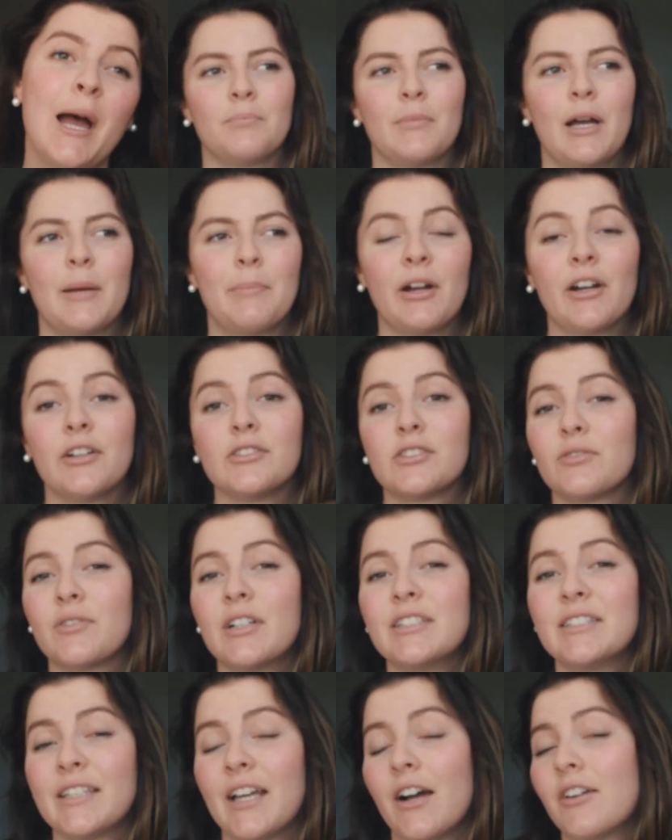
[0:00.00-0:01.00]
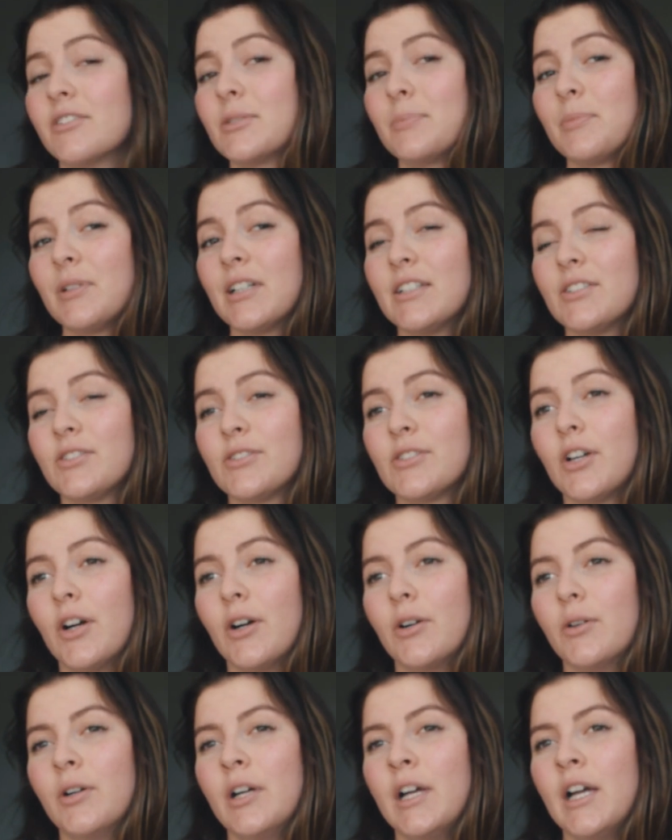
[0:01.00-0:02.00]
My parents are renting out a place,
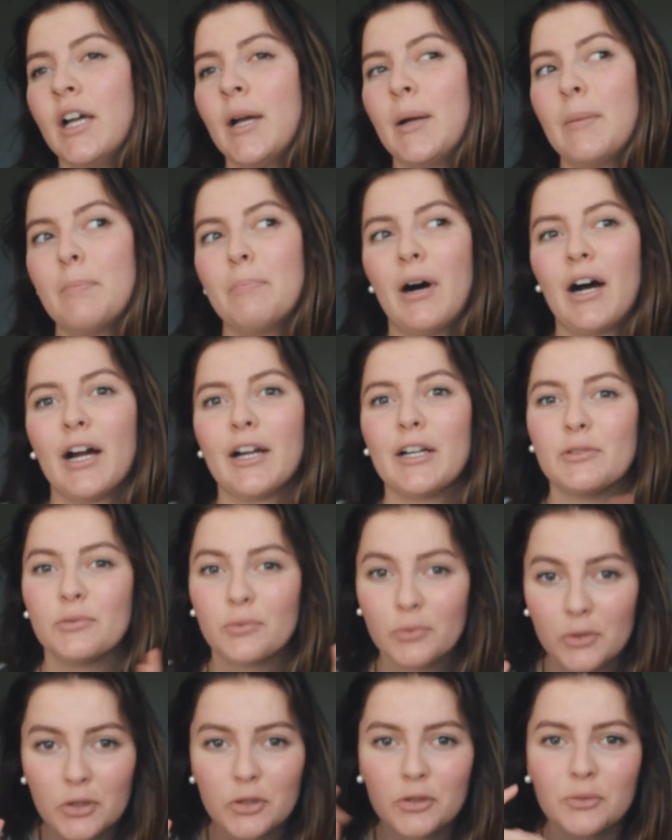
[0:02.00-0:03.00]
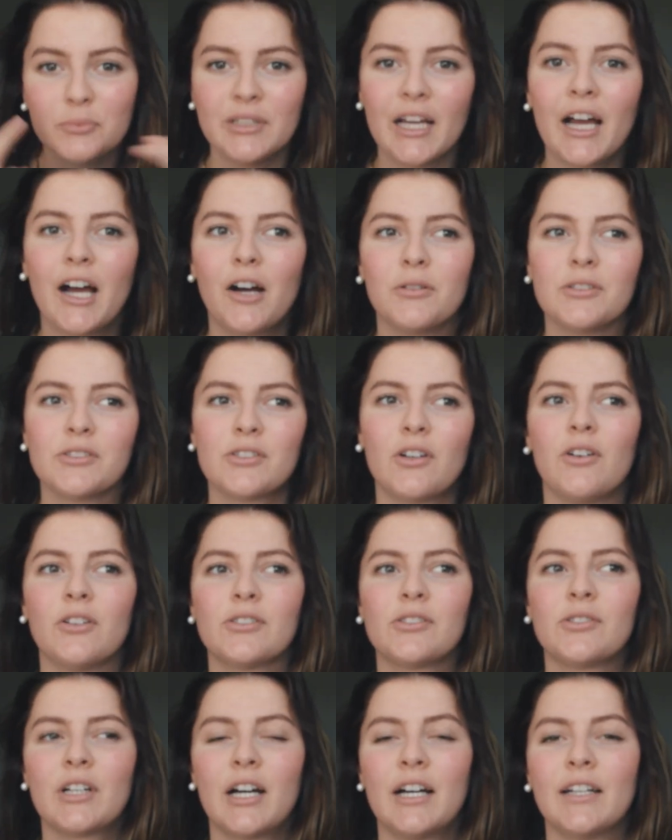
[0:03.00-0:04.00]
so my room now is
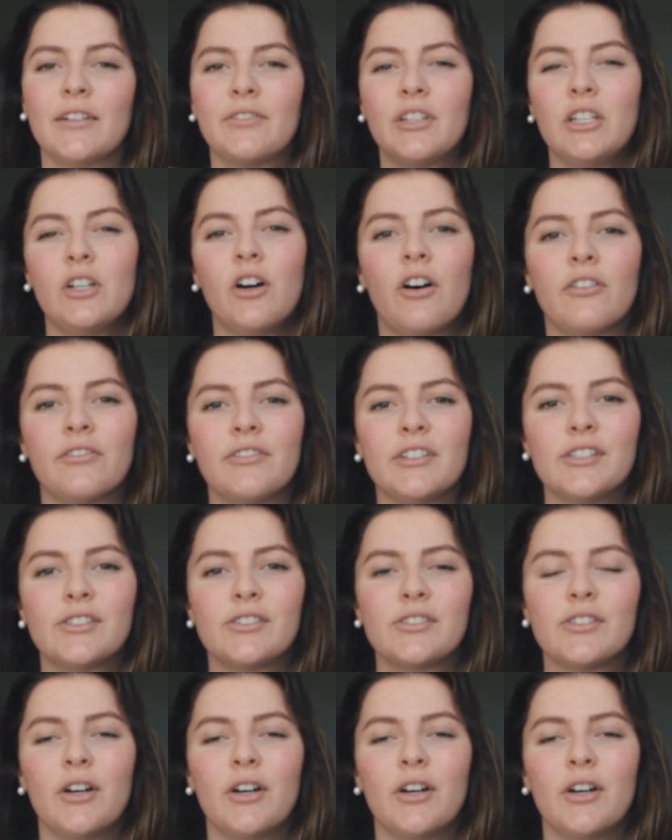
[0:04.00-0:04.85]
also kind of the office.